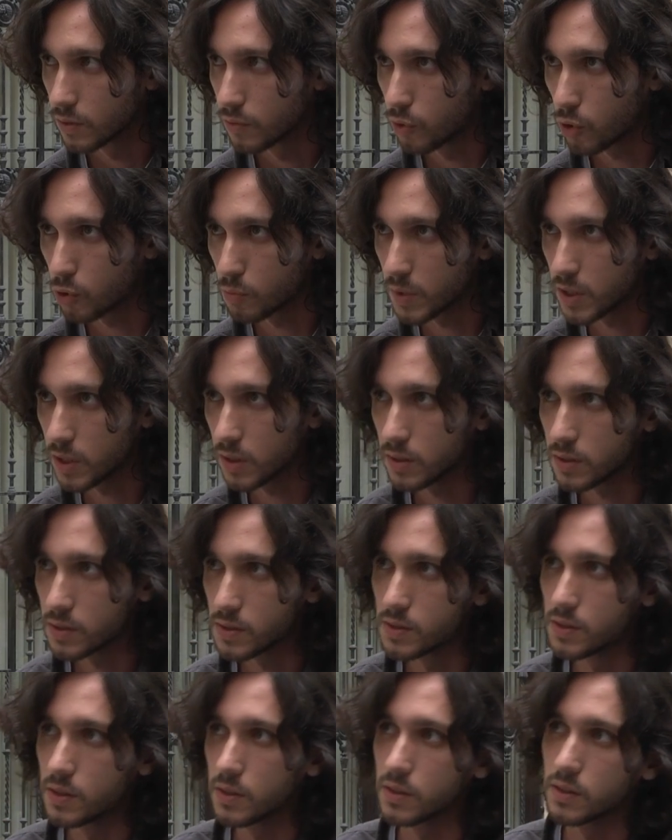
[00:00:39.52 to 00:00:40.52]
for me,
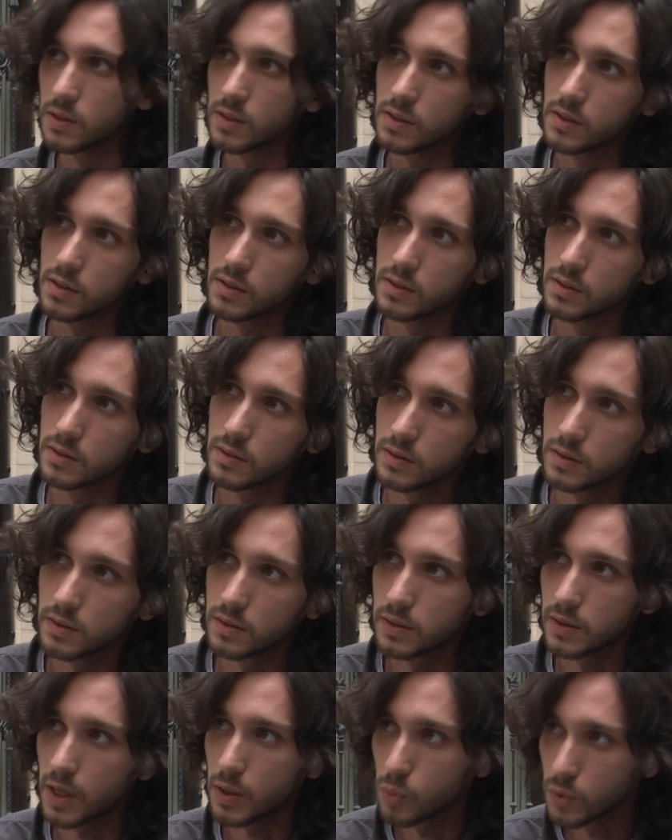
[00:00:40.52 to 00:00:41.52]
it's the
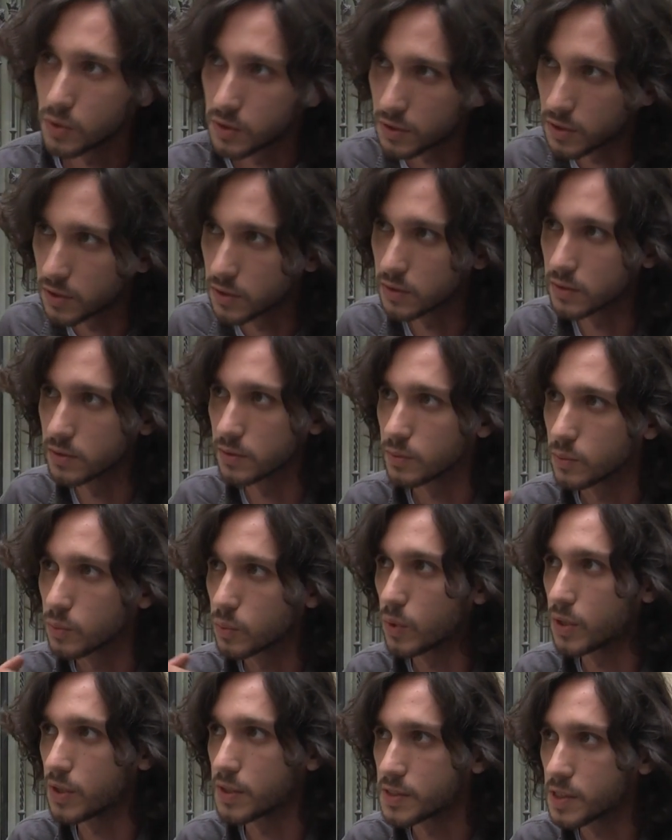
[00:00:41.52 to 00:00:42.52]
uh, I wanted a
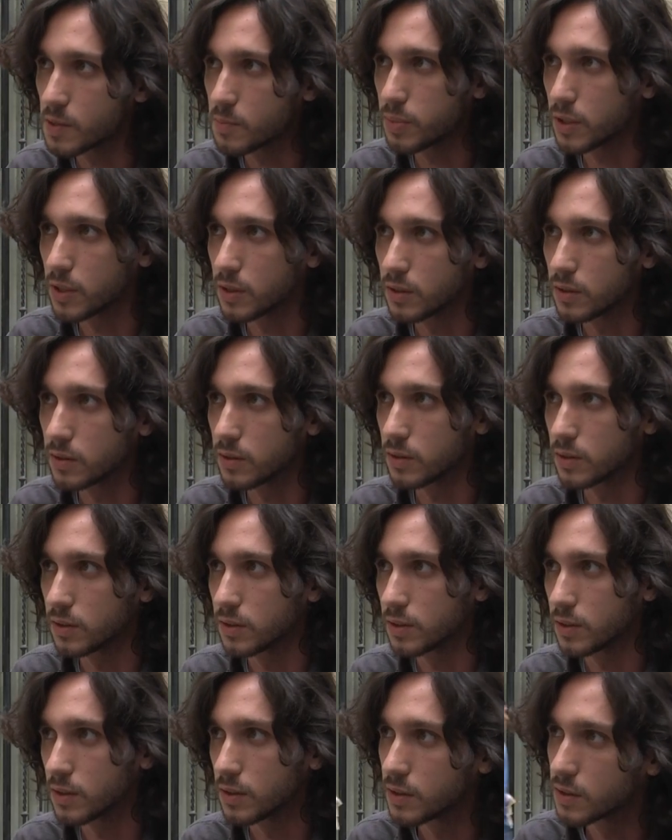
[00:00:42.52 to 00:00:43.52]
very
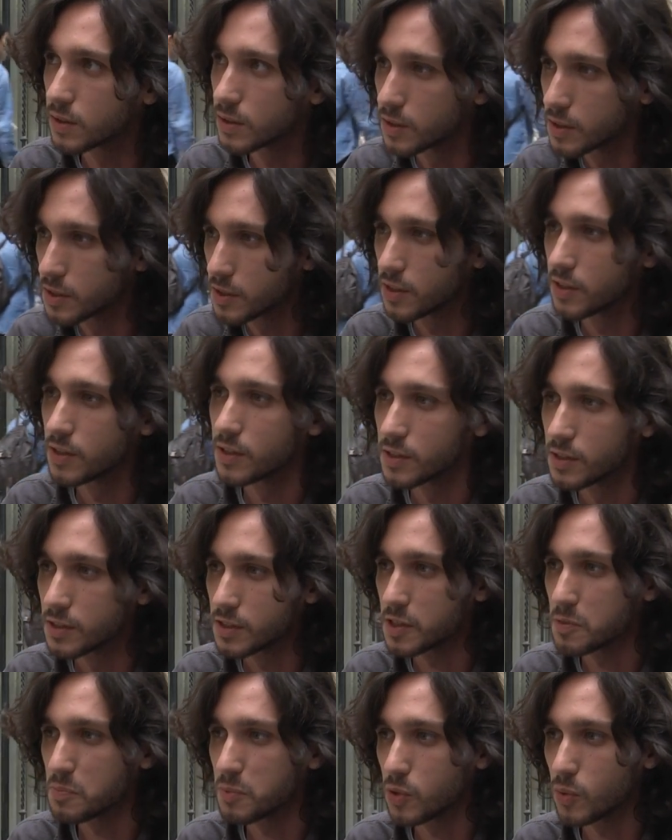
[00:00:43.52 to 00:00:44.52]
simple, uh,
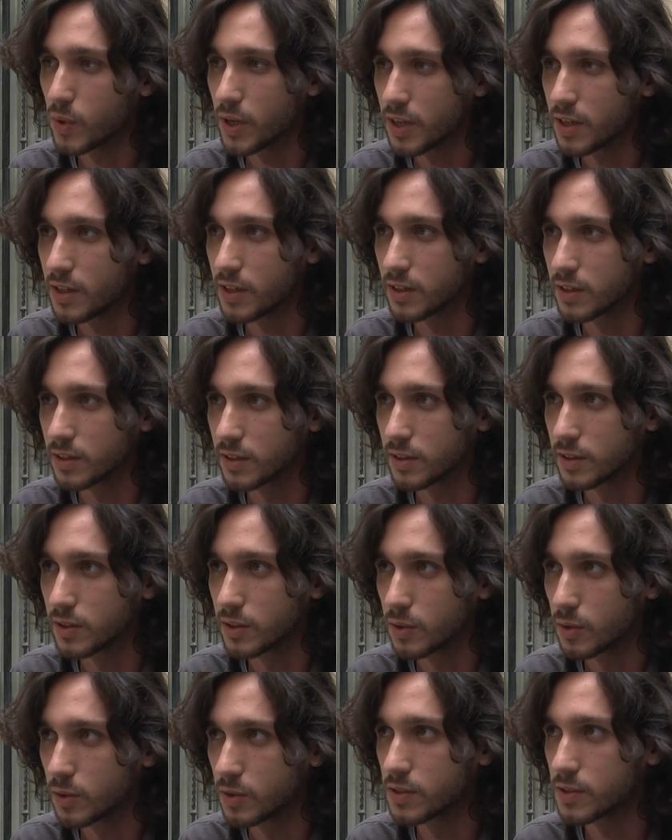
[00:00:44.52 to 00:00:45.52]
simple way.
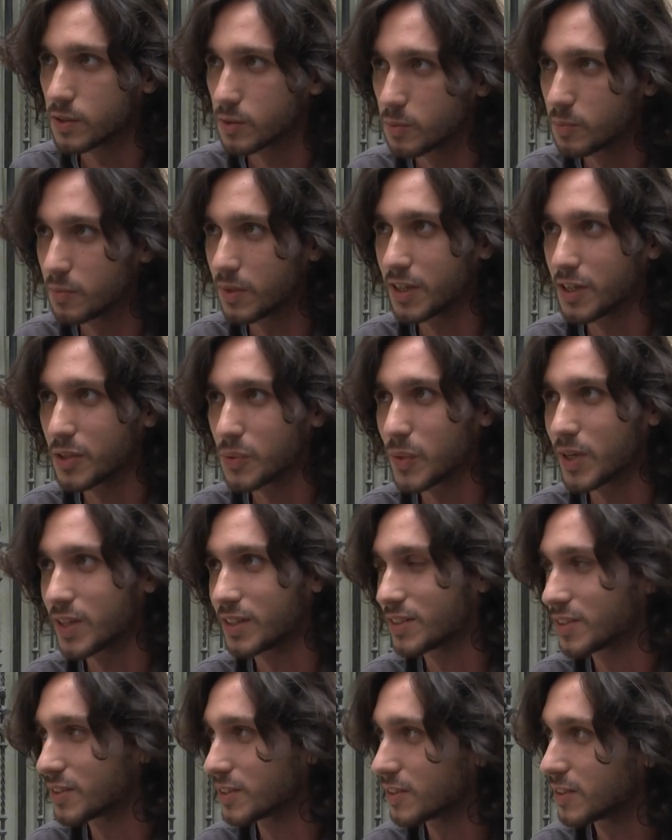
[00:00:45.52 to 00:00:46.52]
Uh, so black and
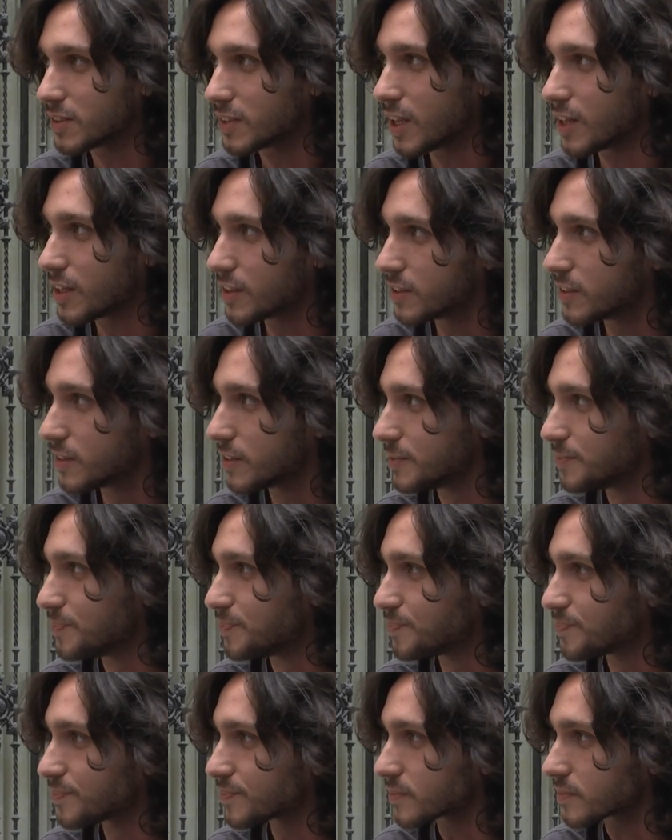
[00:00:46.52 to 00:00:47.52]
white, uh, like the
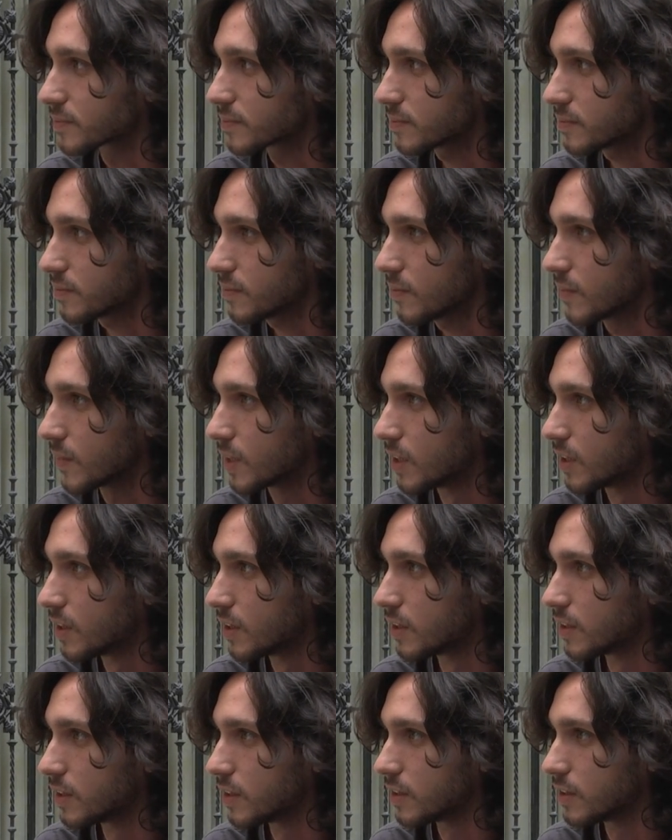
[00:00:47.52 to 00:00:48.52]

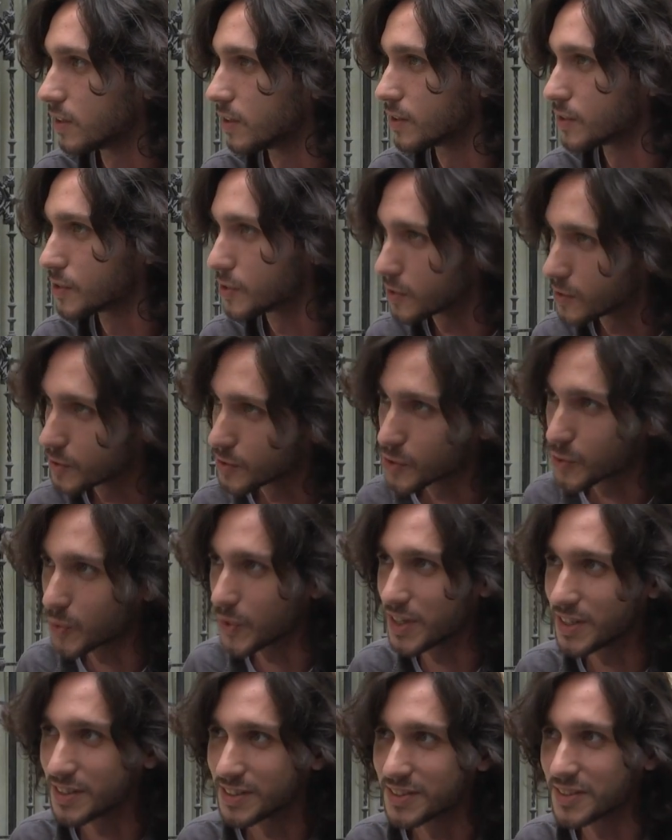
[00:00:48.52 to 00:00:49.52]
uh,
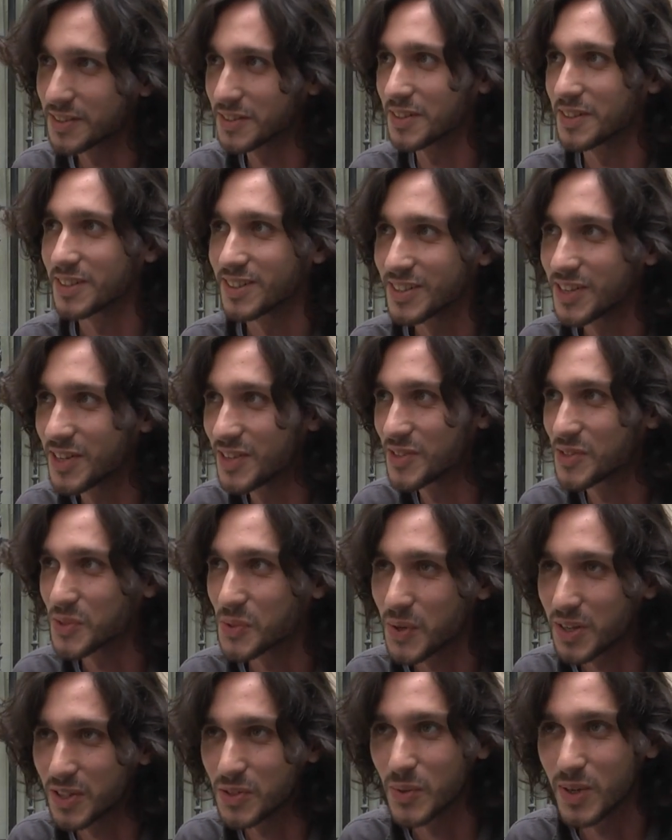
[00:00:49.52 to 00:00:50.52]
straight, uh,
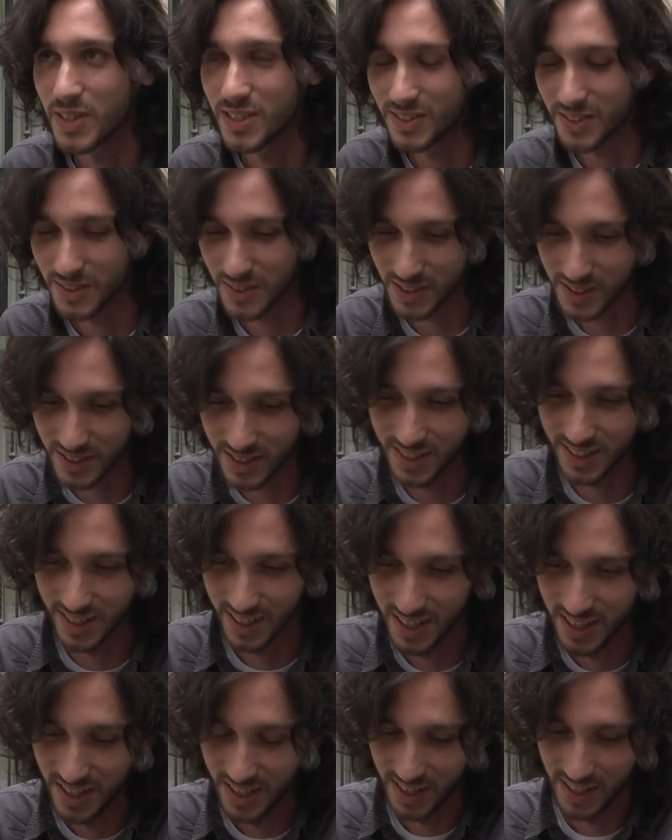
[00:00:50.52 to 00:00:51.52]
straight way to
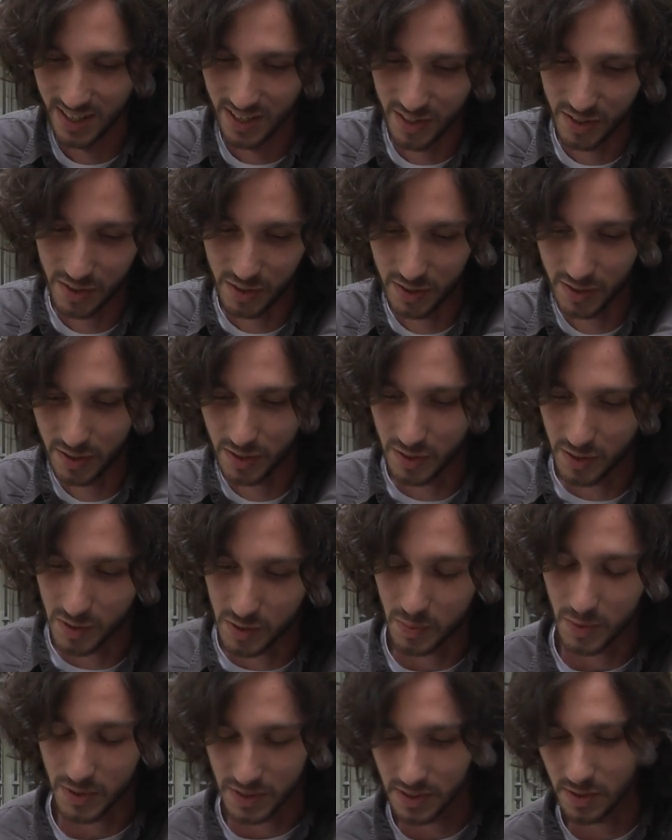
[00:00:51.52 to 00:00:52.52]

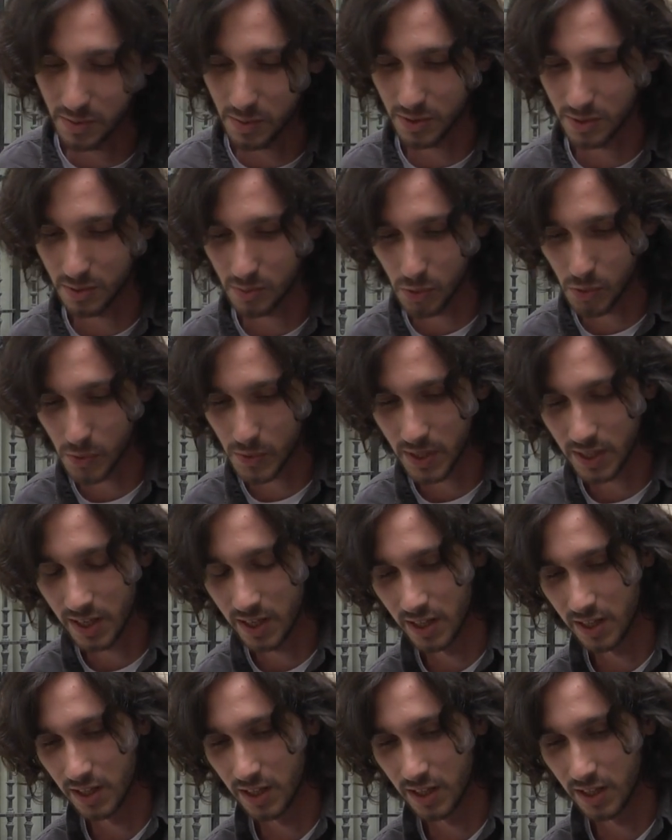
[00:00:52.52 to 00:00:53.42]
express the, the, movie.